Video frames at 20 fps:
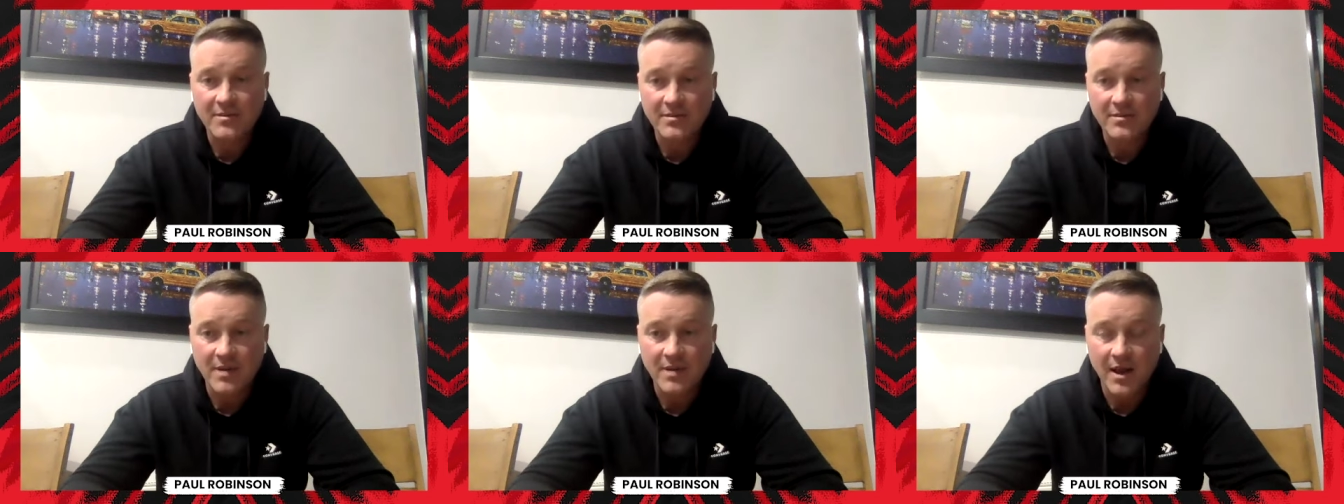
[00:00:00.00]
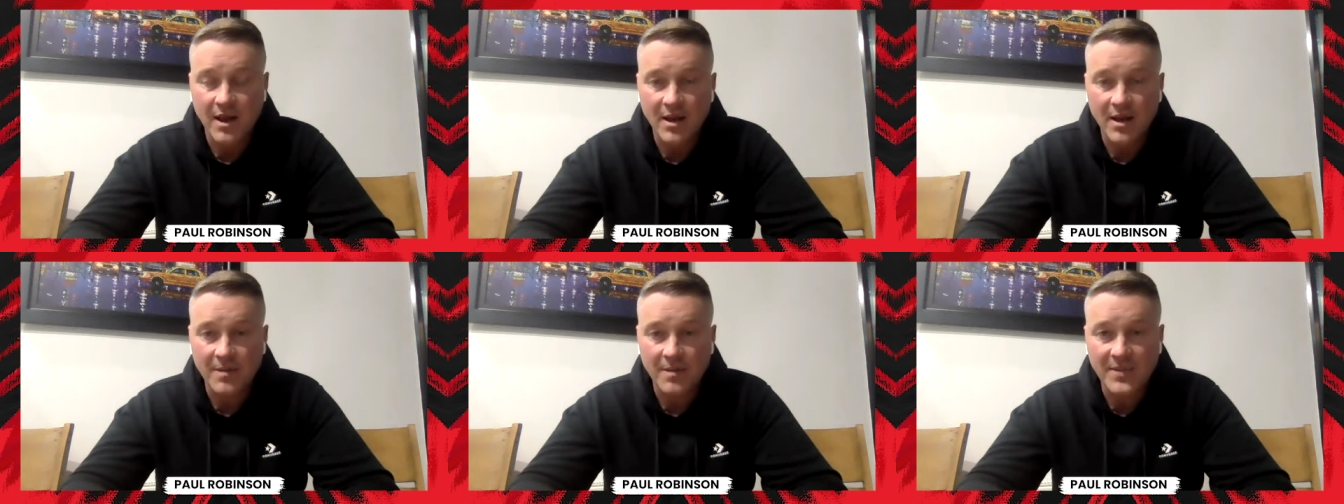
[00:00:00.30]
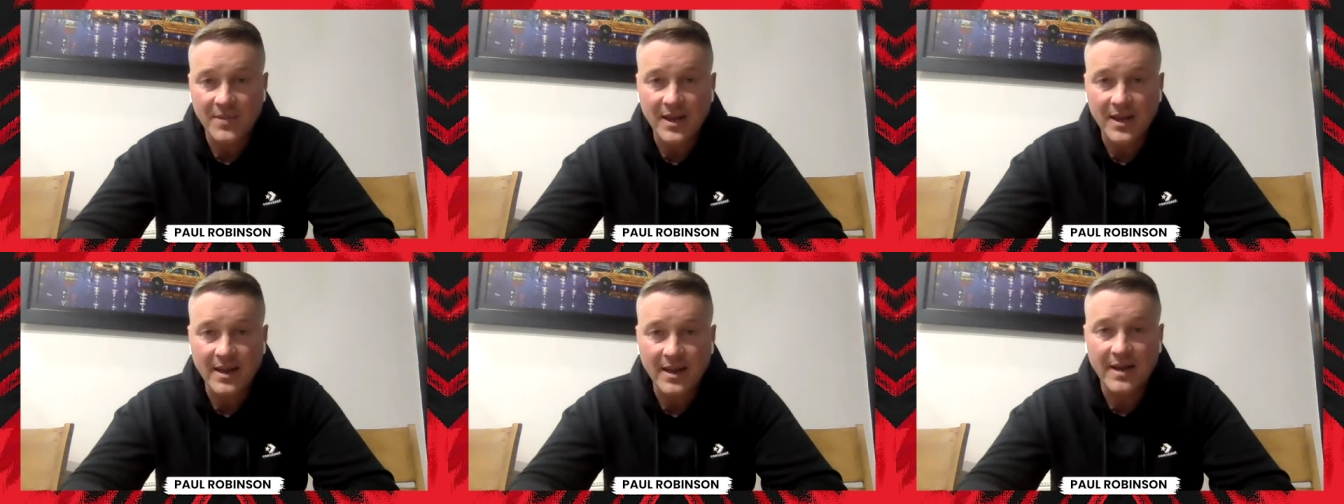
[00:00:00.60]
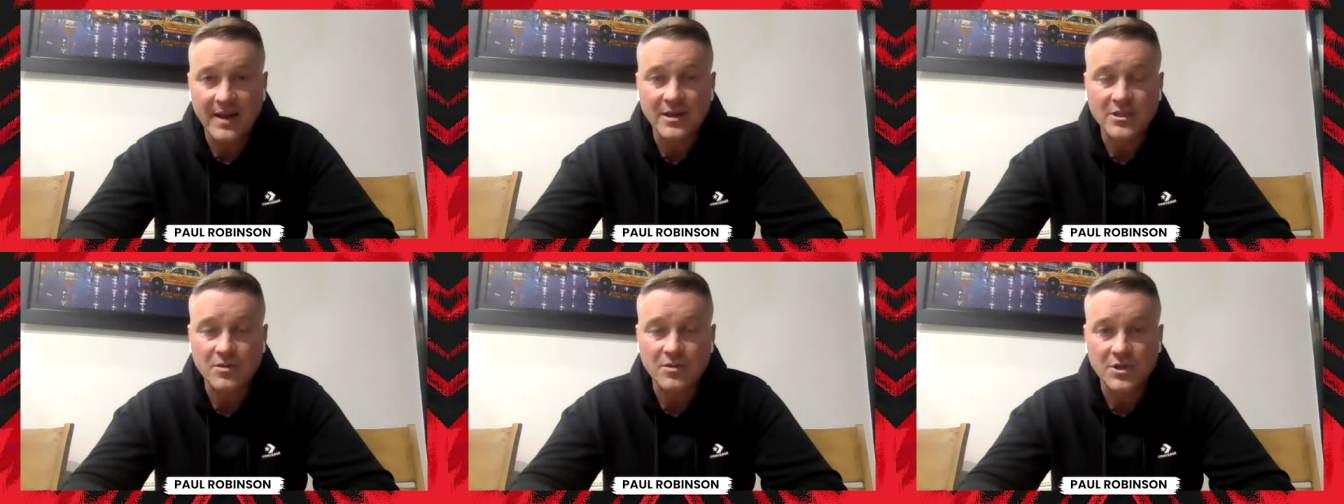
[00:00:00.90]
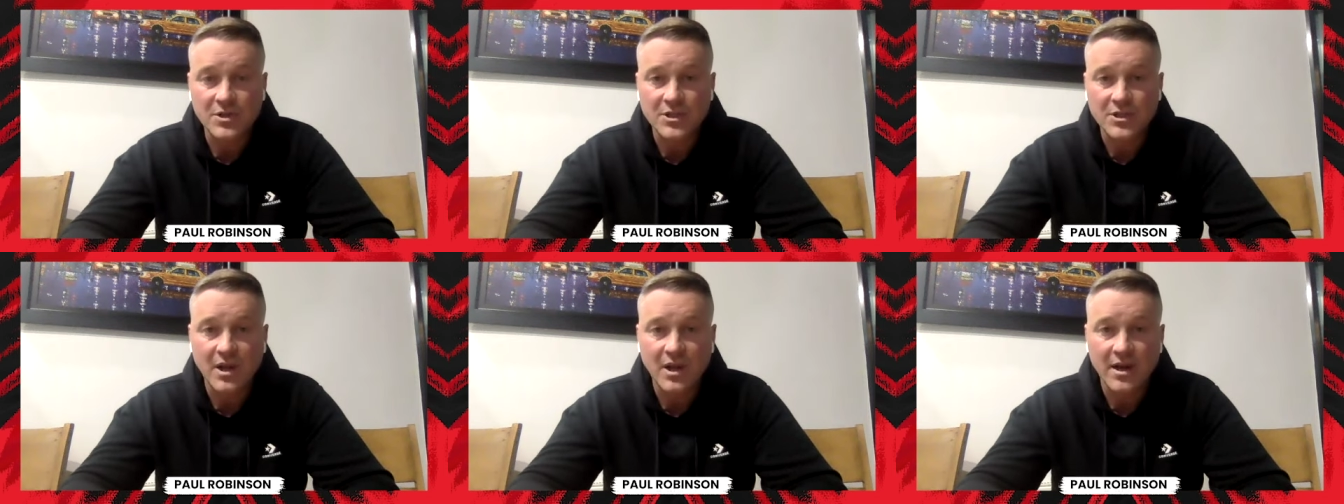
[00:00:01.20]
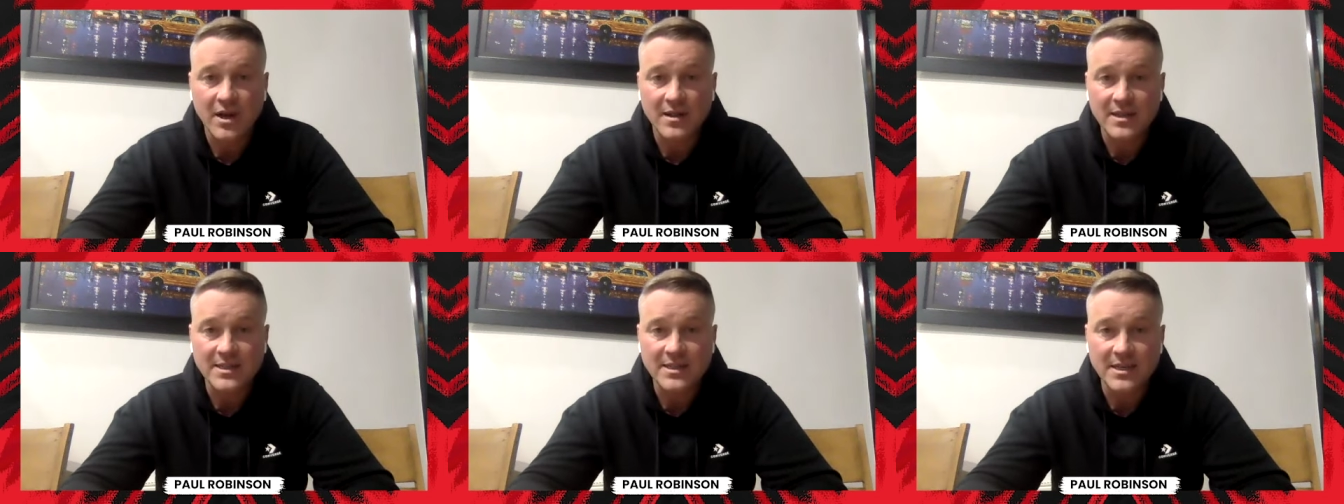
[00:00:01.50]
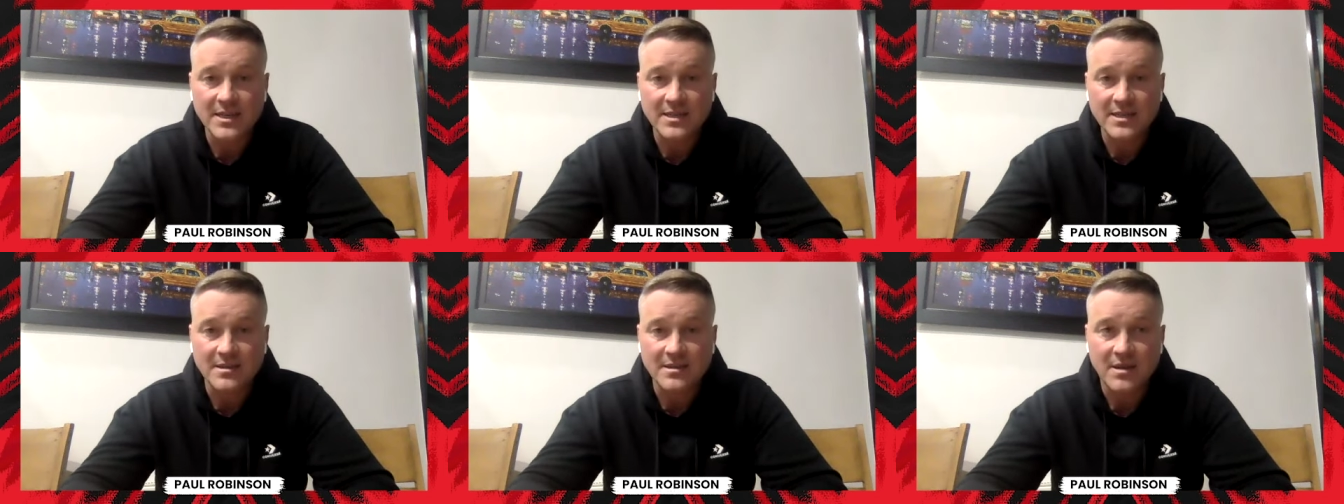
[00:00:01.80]
Dean Henderson would have started the
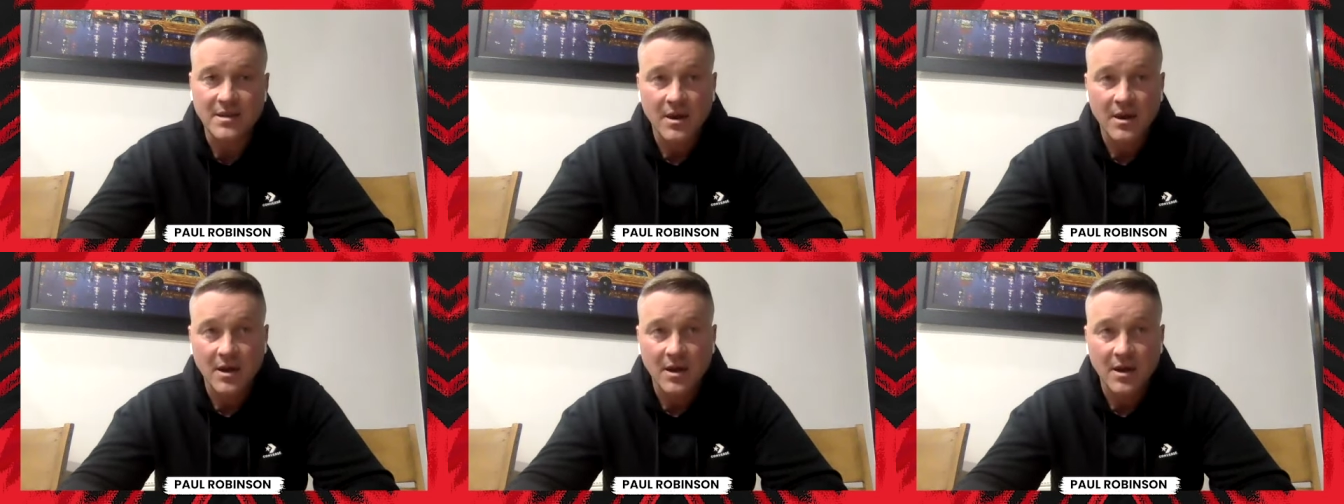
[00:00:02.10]
season,